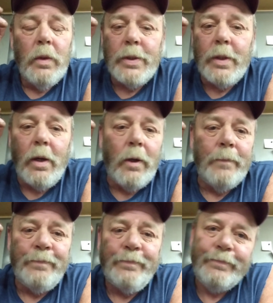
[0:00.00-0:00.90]

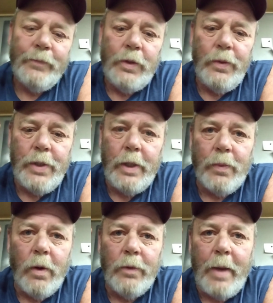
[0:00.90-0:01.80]
So 2 cents
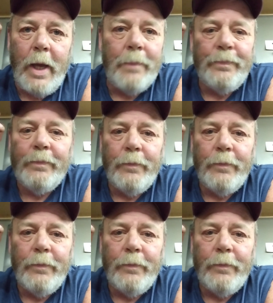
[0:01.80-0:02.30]
worth, man.